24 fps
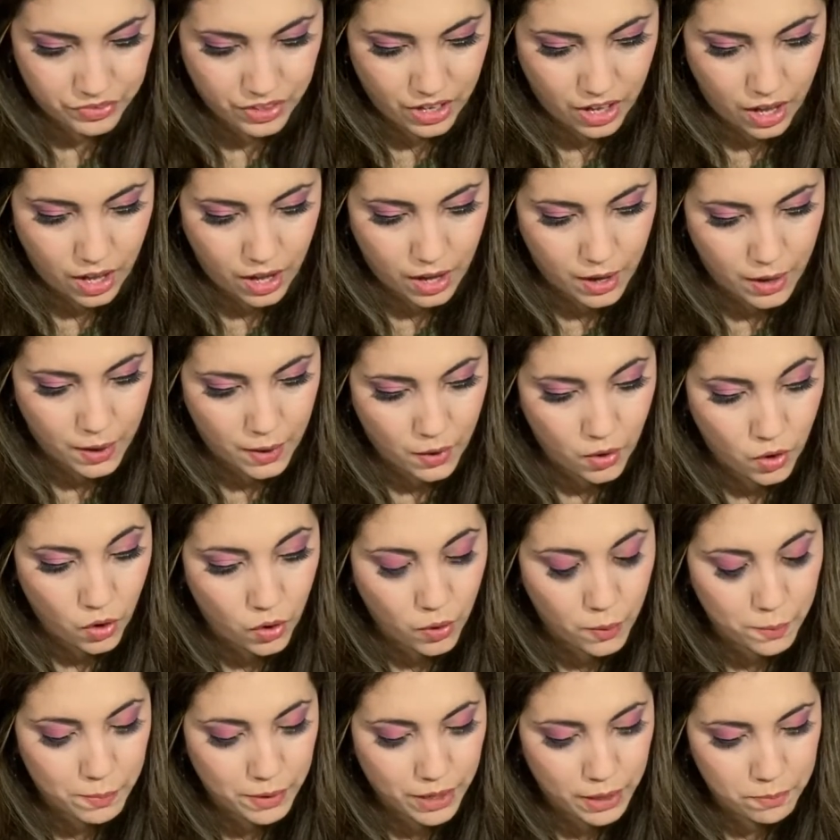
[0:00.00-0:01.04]
Oh,
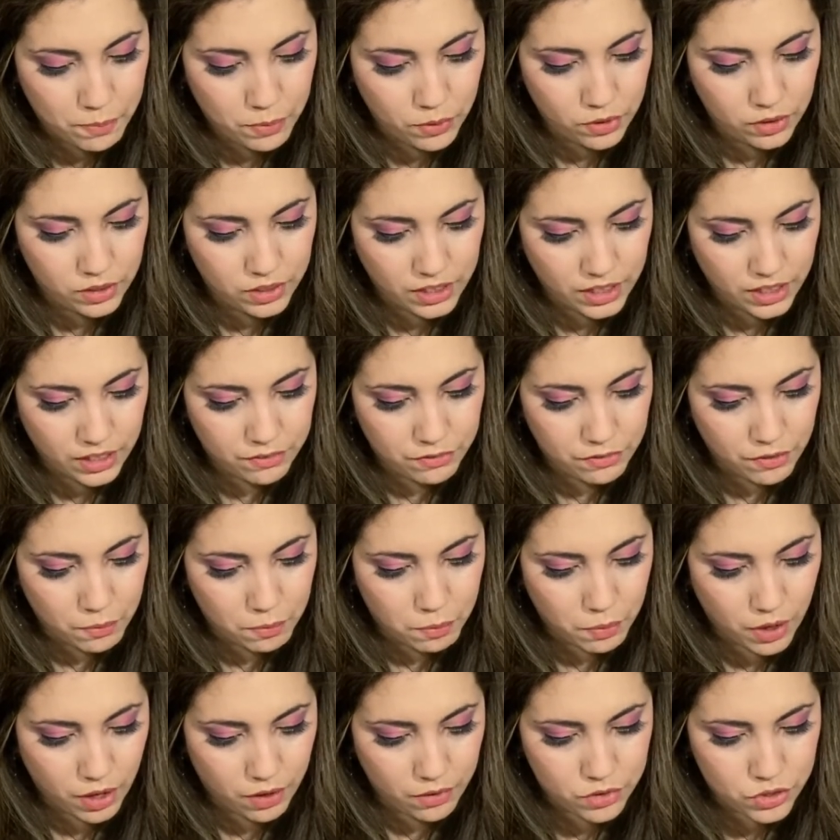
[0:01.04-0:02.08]
maple leaf
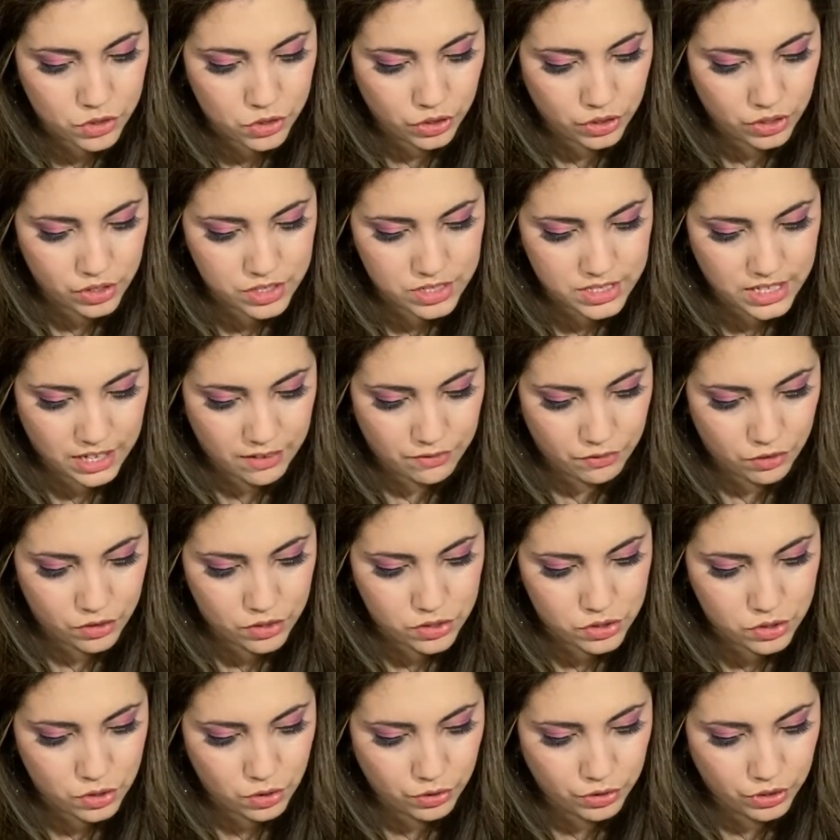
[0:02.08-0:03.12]
brown sugar saver.
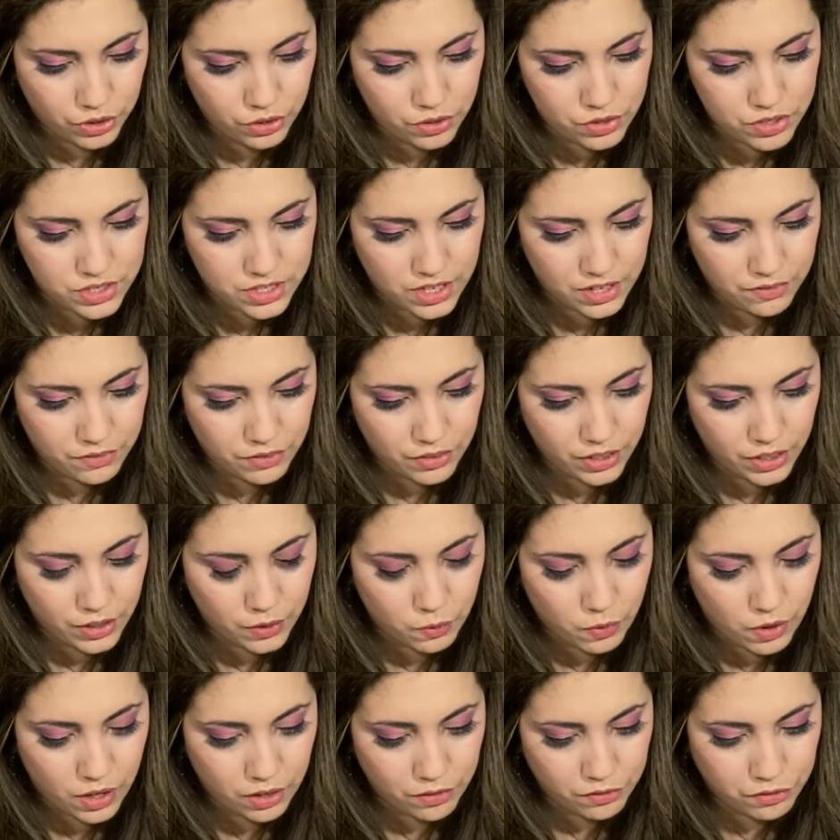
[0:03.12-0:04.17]
Soak your saver in
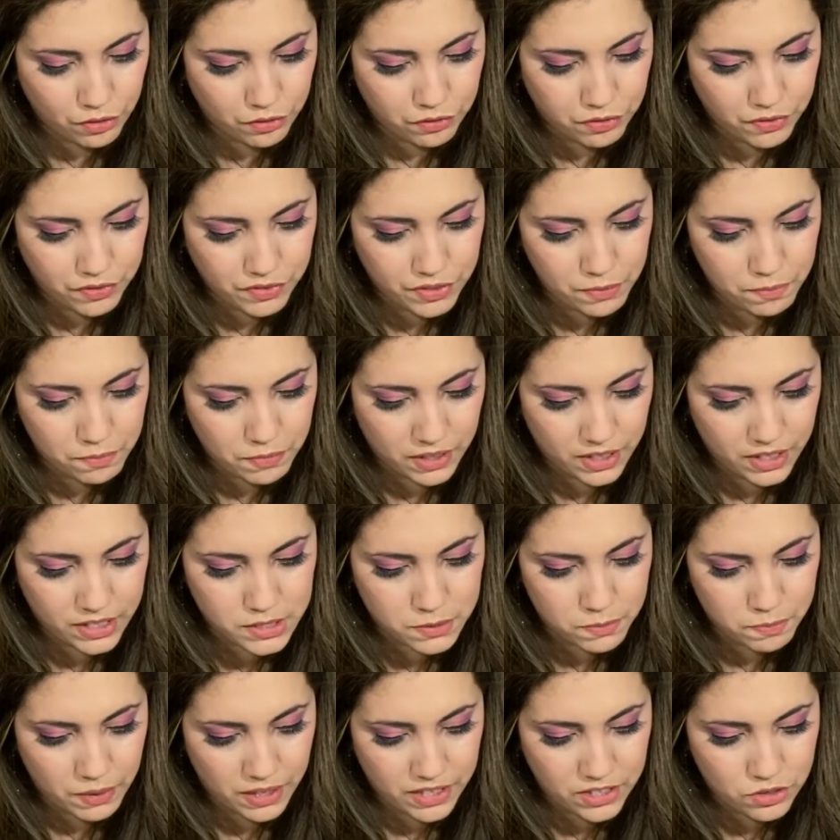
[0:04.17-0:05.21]
water for 15 minutes,
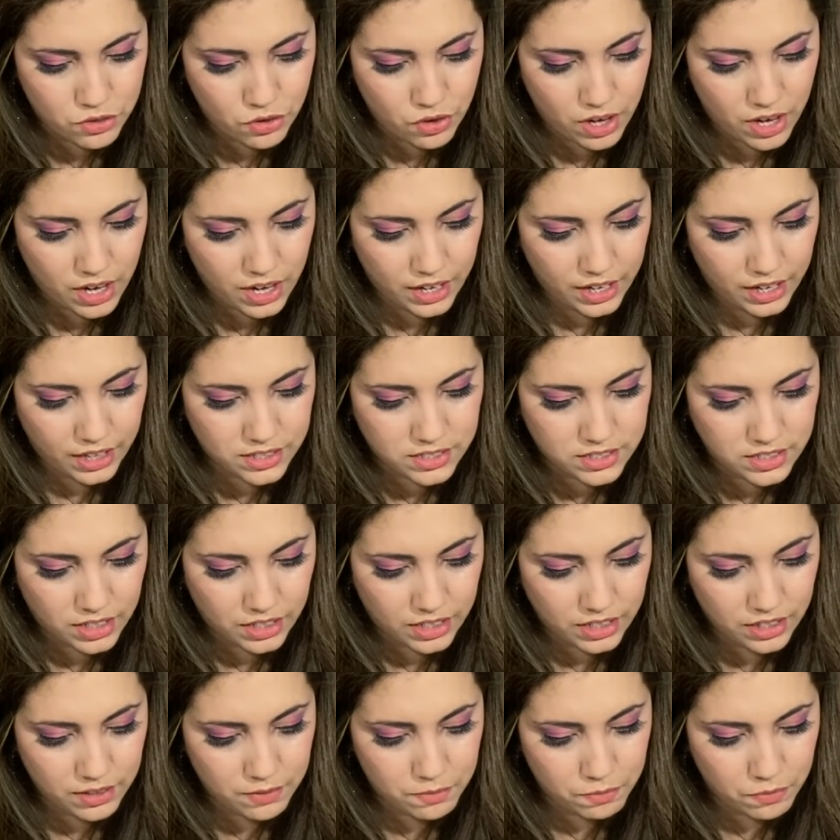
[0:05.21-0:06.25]
pat dry, and tuck it
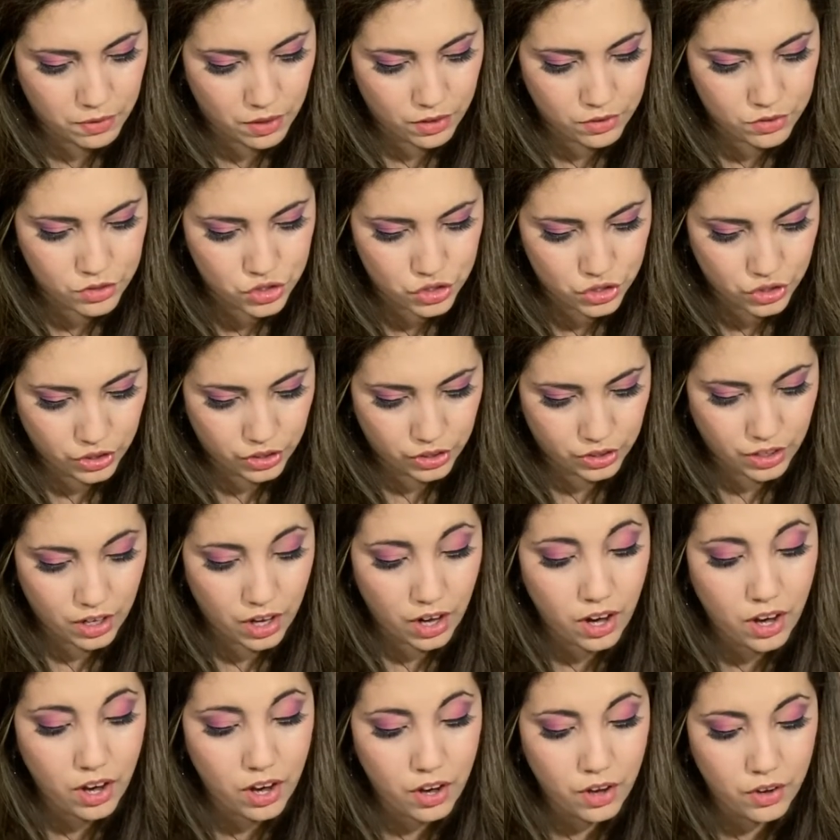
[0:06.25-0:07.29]
in brown sugar.
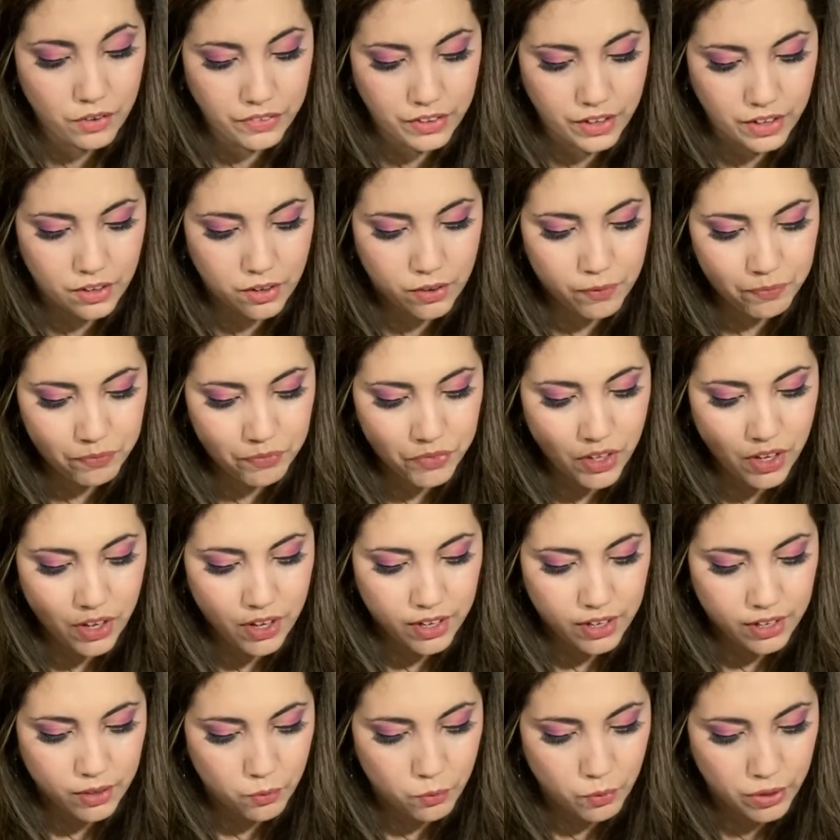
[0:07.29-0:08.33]
Oh, then
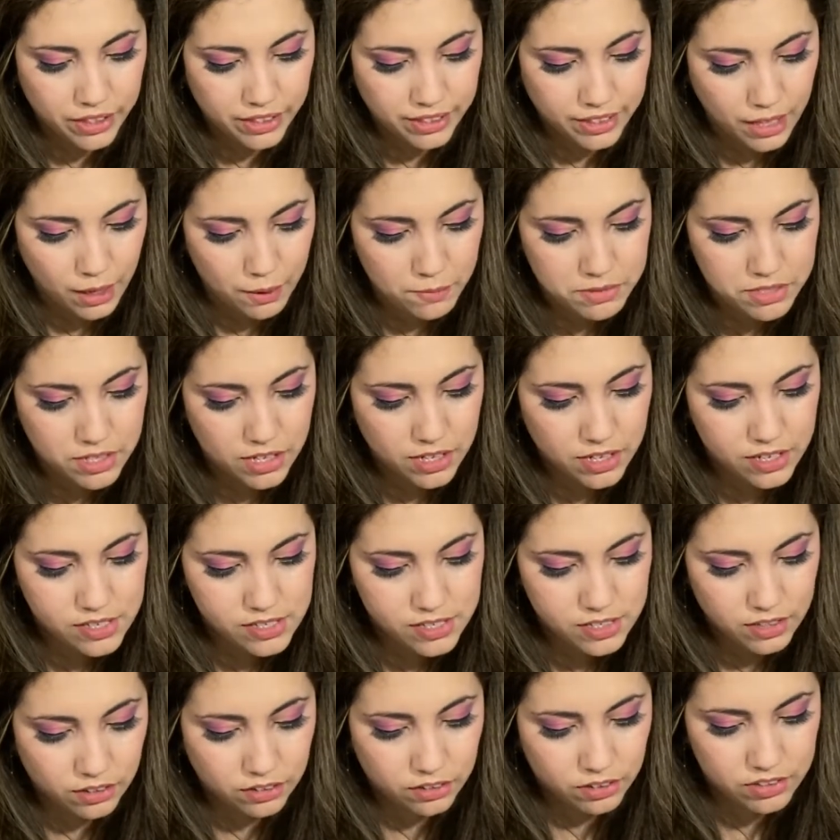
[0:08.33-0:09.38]
when kept in a
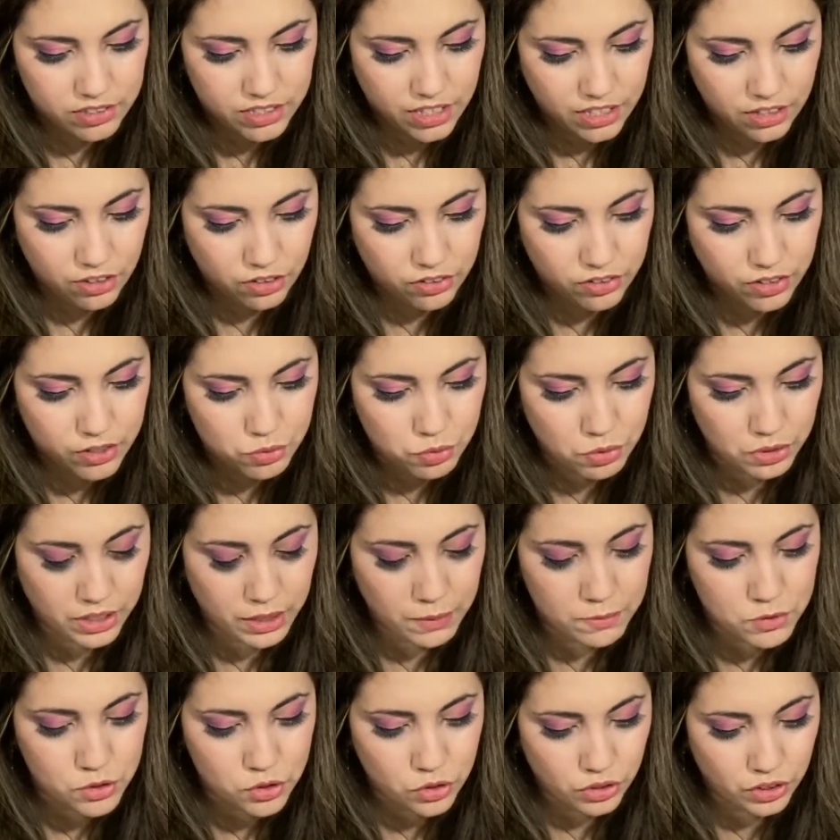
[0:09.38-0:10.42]
sealed container, this will keep
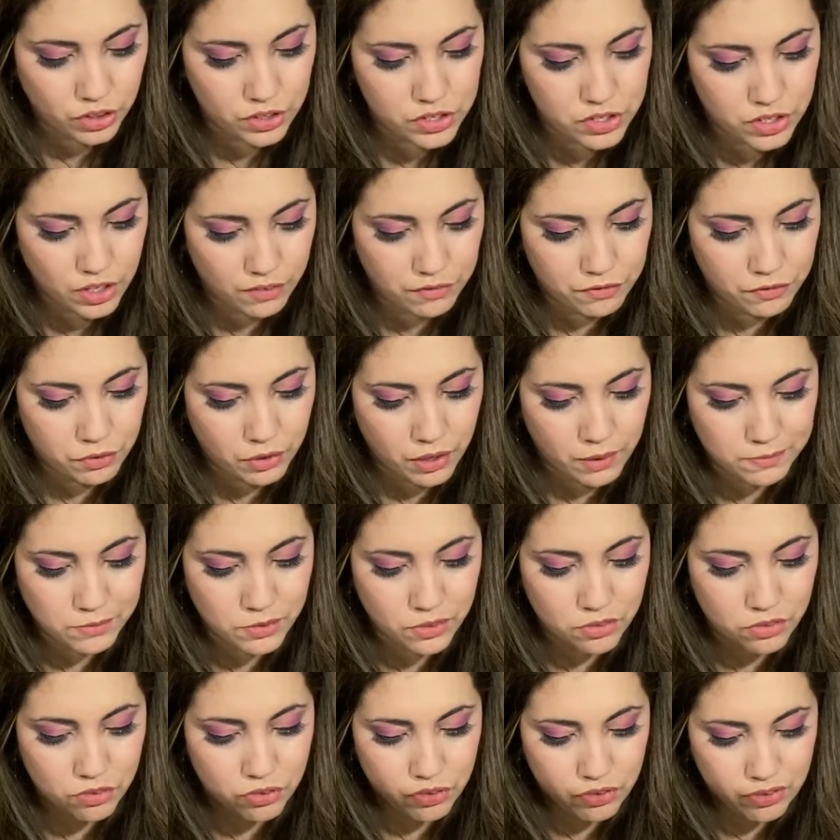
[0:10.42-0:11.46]
sugar soft for up to
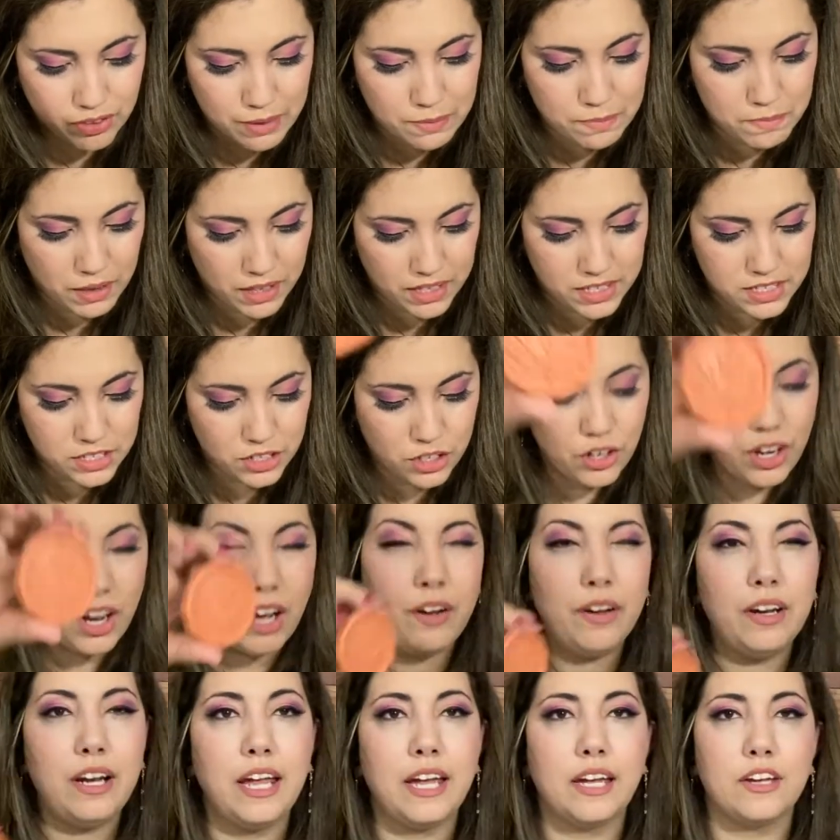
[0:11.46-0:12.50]
3 months. You know
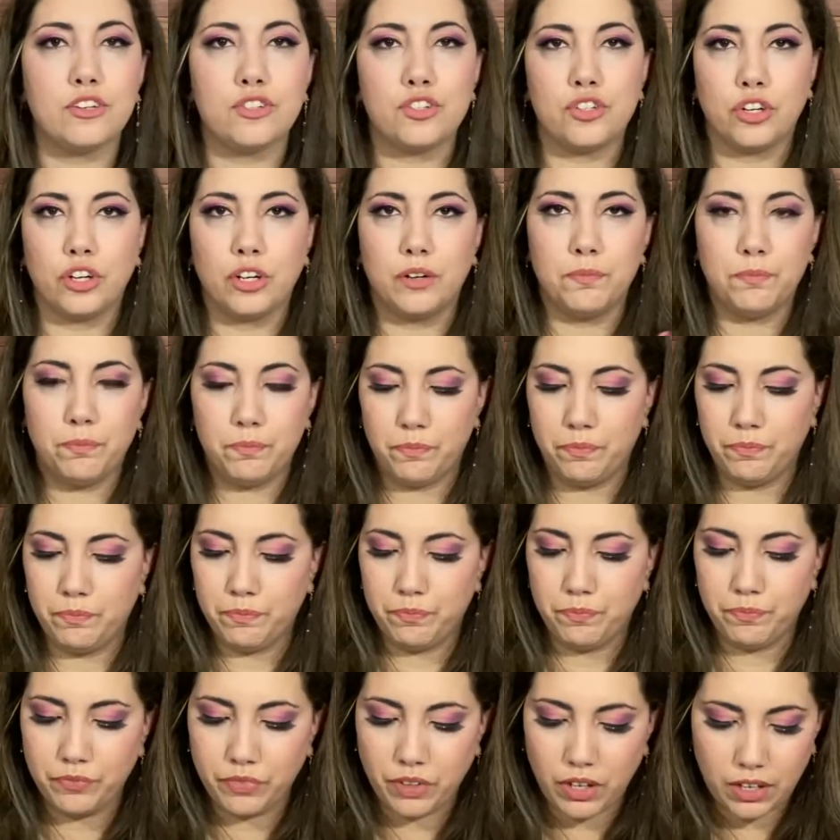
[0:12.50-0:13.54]
how, like, sugar
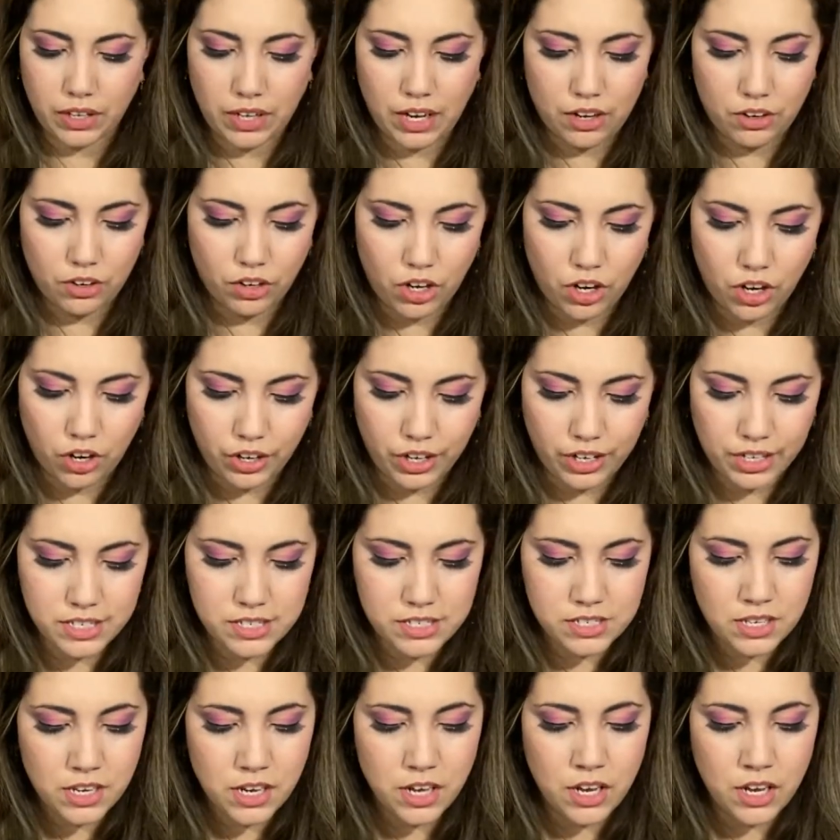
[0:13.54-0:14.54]
kind of hardens?